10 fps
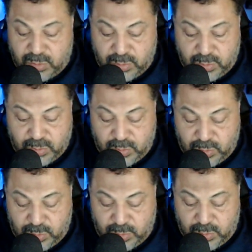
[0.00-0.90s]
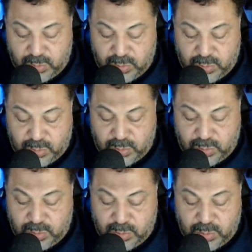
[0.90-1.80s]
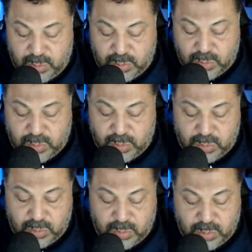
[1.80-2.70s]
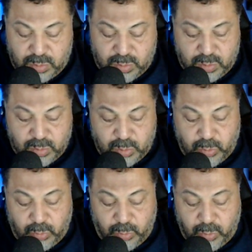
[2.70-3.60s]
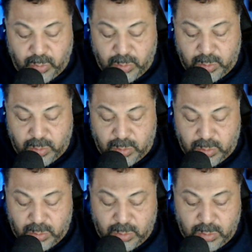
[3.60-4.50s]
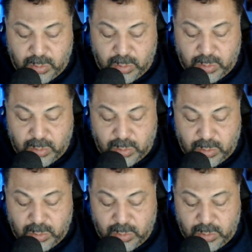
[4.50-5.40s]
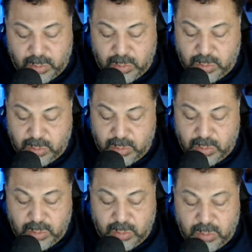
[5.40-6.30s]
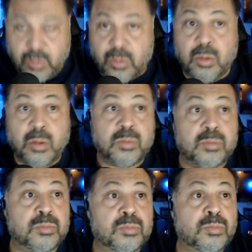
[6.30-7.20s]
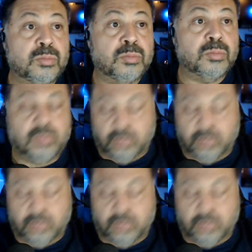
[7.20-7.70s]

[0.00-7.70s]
(silence)